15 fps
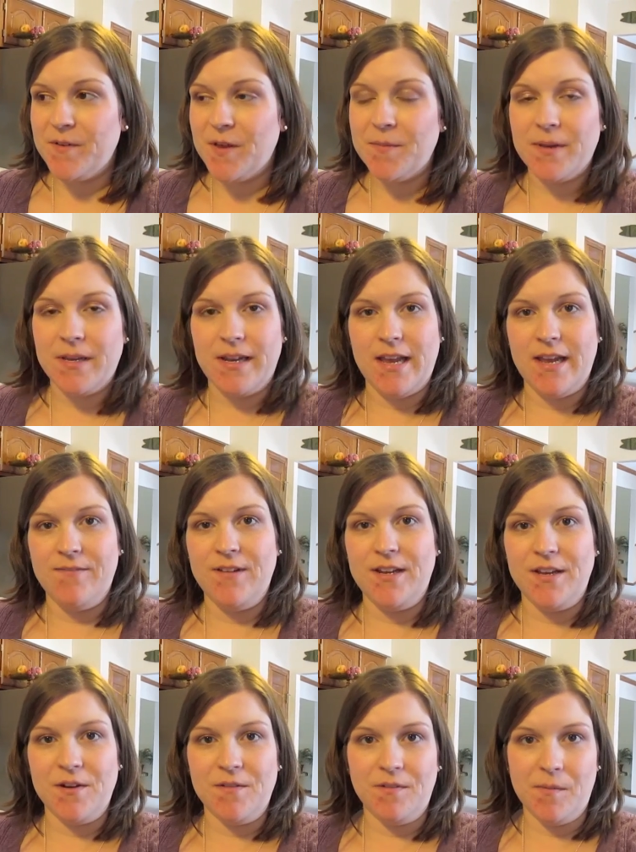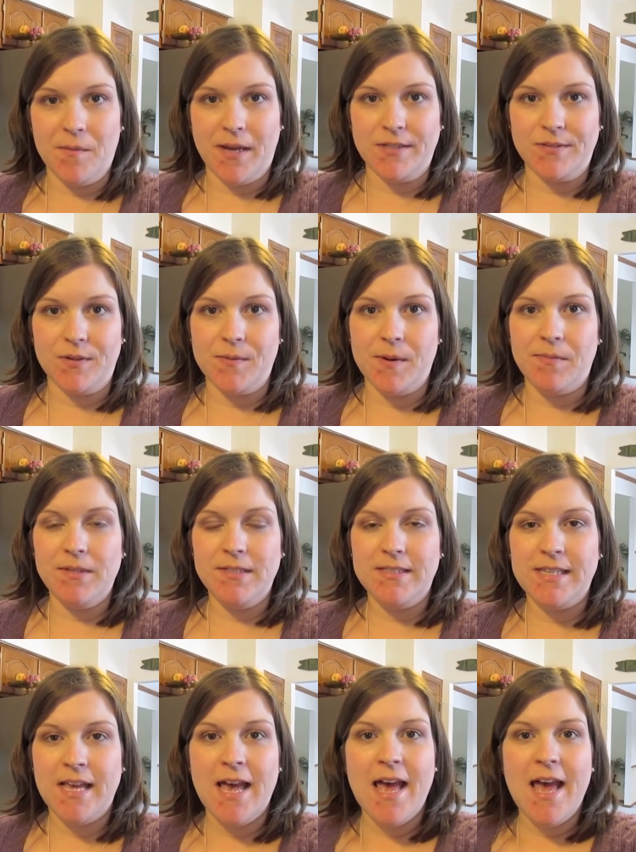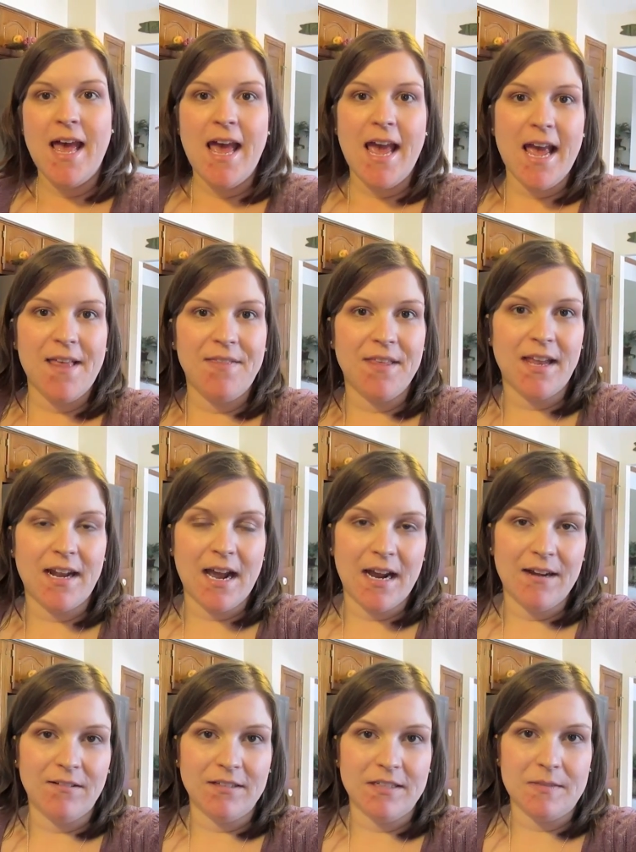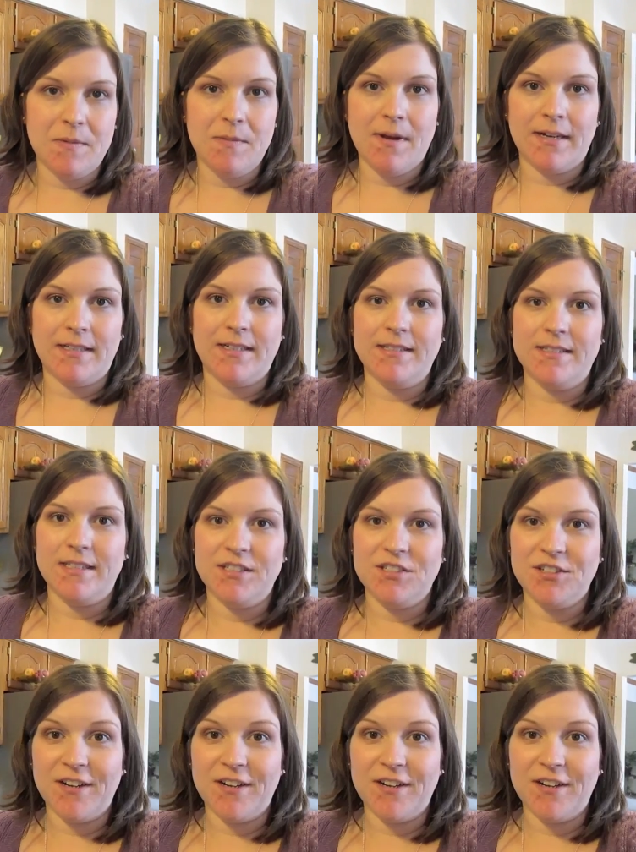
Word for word: filming a video for Bags for Bubbles. And then I will just be back downstairs